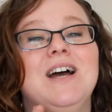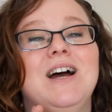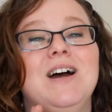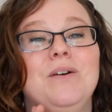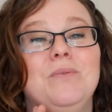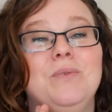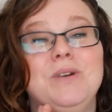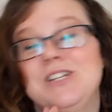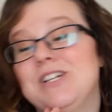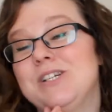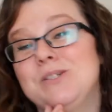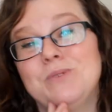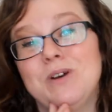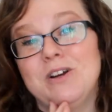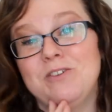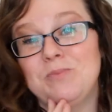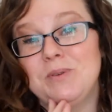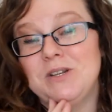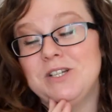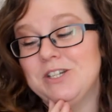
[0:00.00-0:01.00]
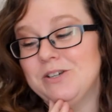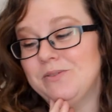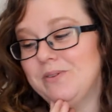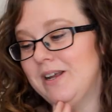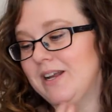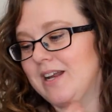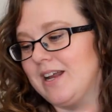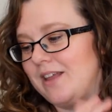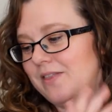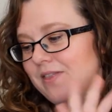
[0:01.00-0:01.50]
which is what I've been
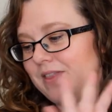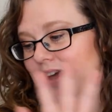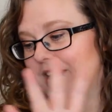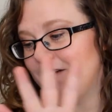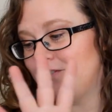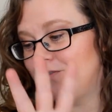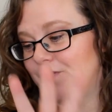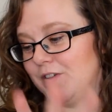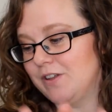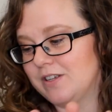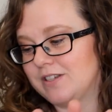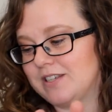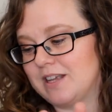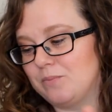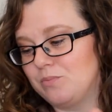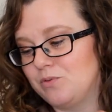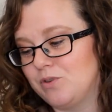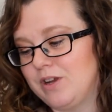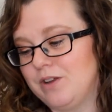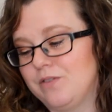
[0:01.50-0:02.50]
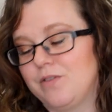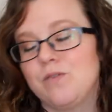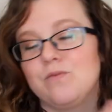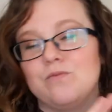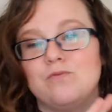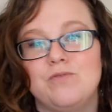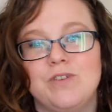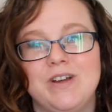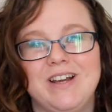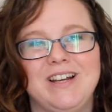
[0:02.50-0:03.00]
doing, and that fills that brief
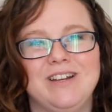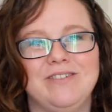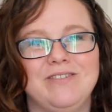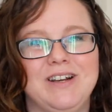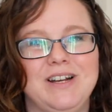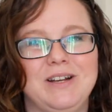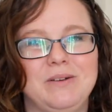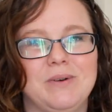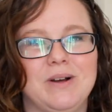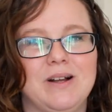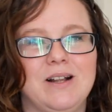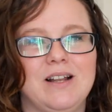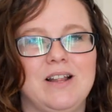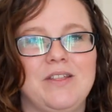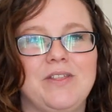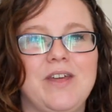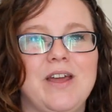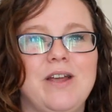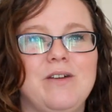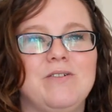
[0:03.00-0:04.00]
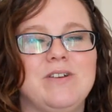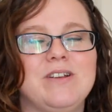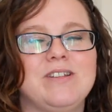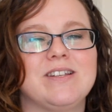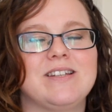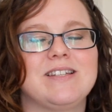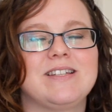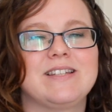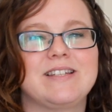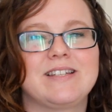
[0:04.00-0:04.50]
really, really well. There is
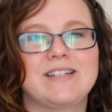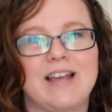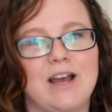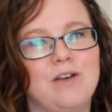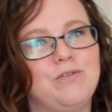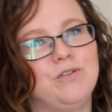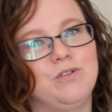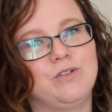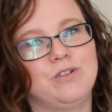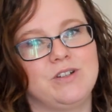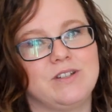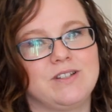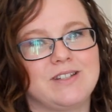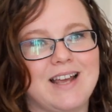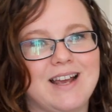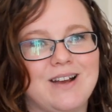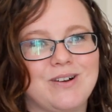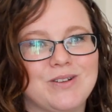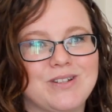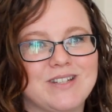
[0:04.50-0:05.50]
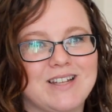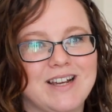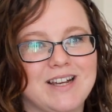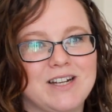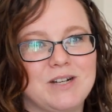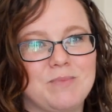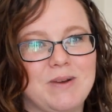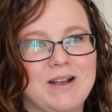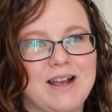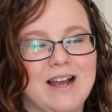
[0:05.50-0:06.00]
scaffolders
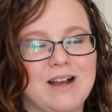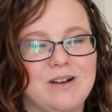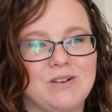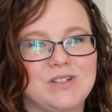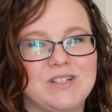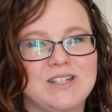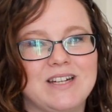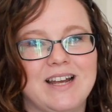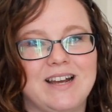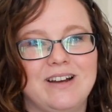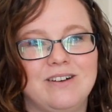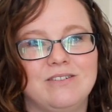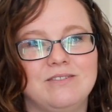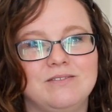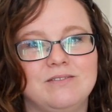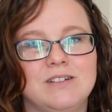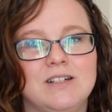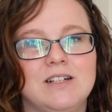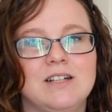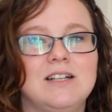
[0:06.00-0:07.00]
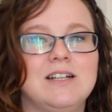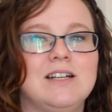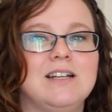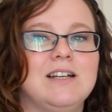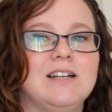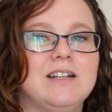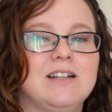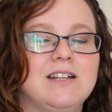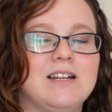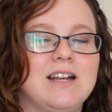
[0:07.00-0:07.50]
outside my house now
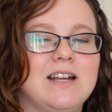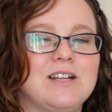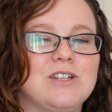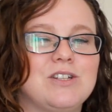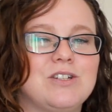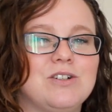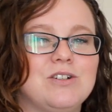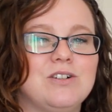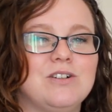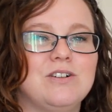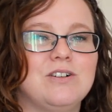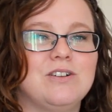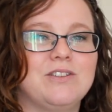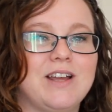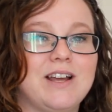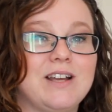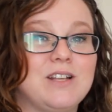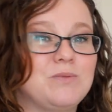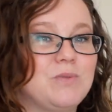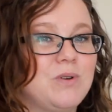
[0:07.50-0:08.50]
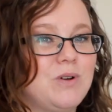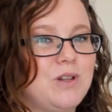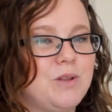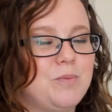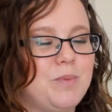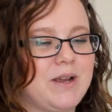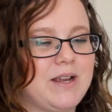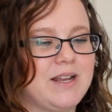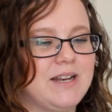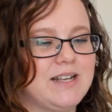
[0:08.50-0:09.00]
in the next door. That is what all the
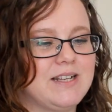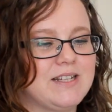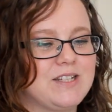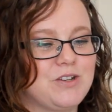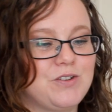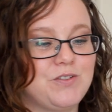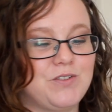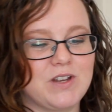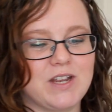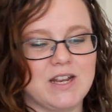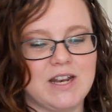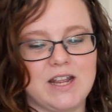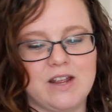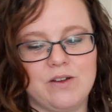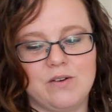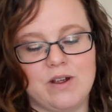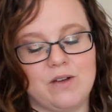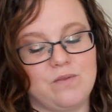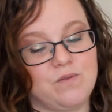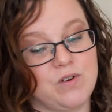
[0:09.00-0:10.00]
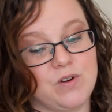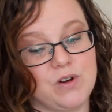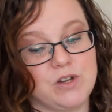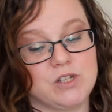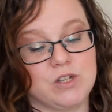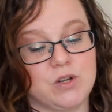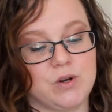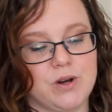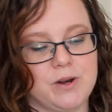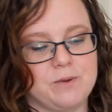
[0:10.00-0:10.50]
banging is, so if you can hear it, I'm very
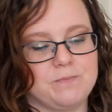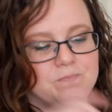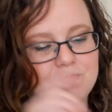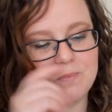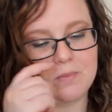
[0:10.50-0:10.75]
sorry.